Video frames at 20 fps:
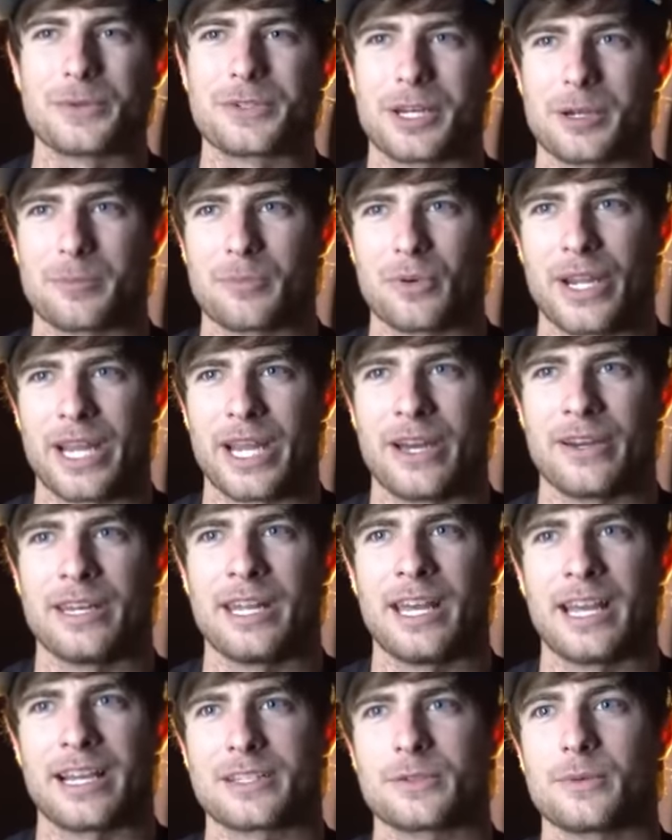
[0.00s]
he was going to bring out
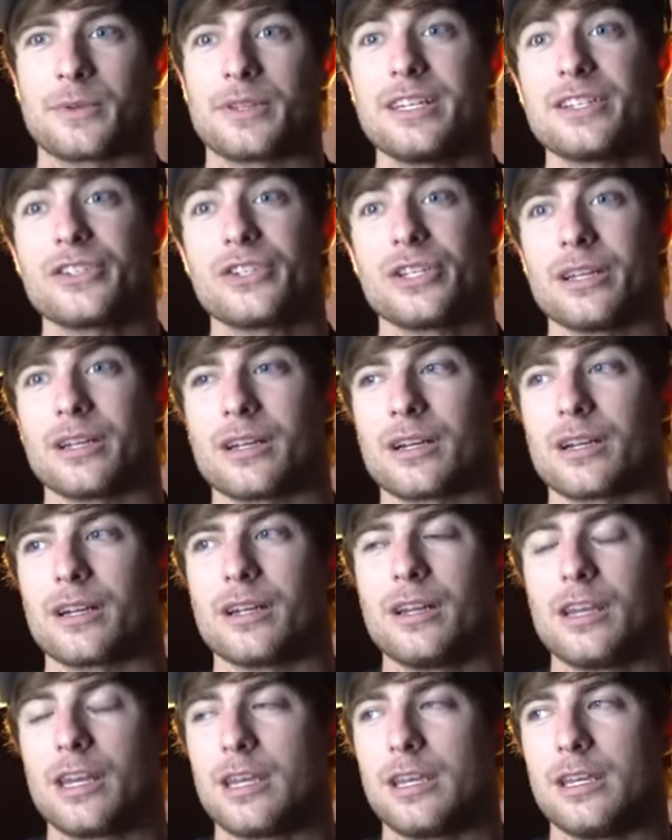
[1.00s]
next. Well, this year,
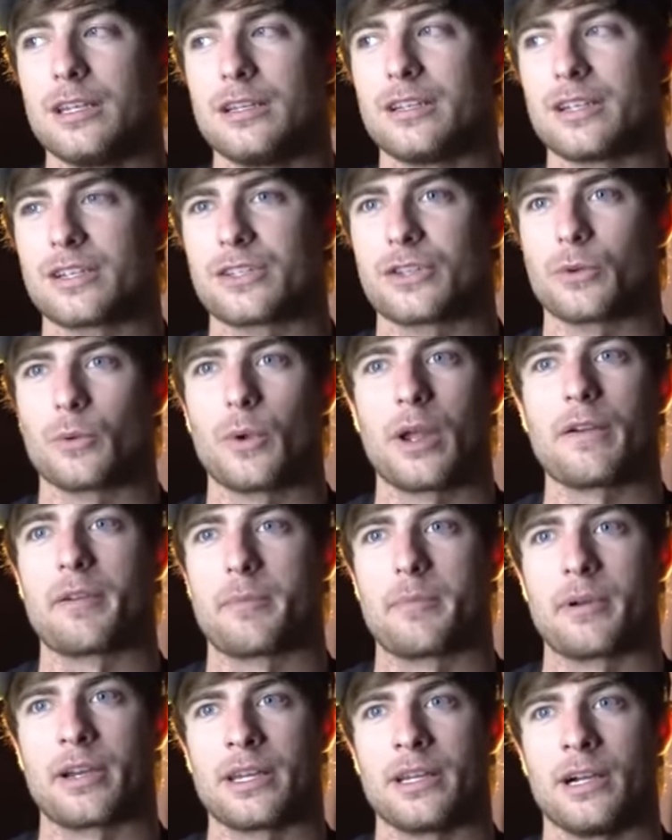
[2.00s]
he just threw
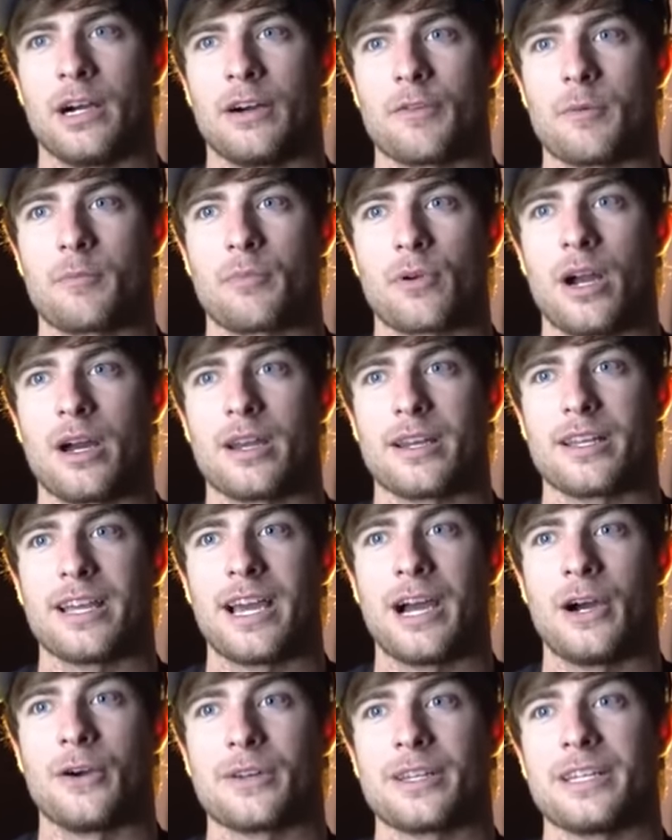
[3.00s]
everybody off and brought
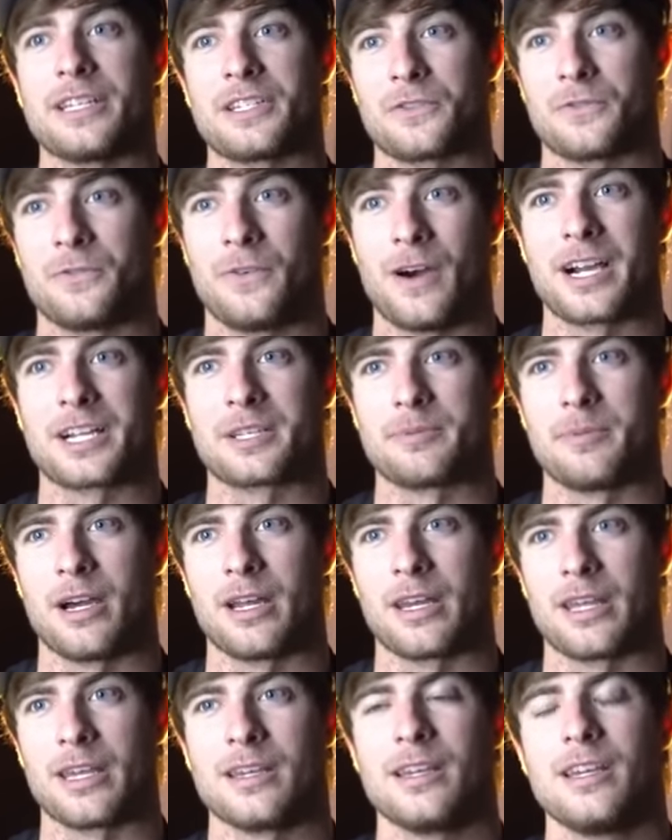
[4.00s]
out his Fox
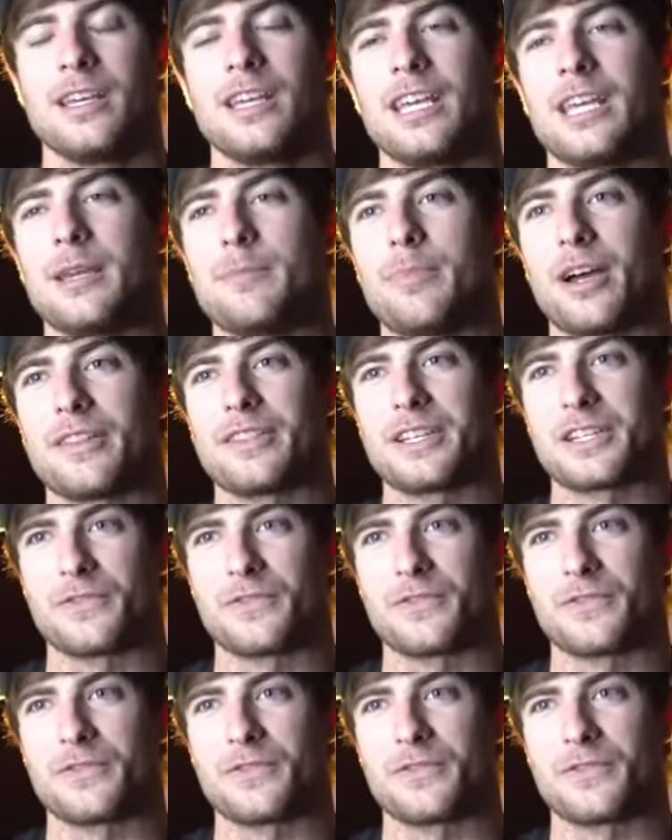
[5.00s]
body. He bought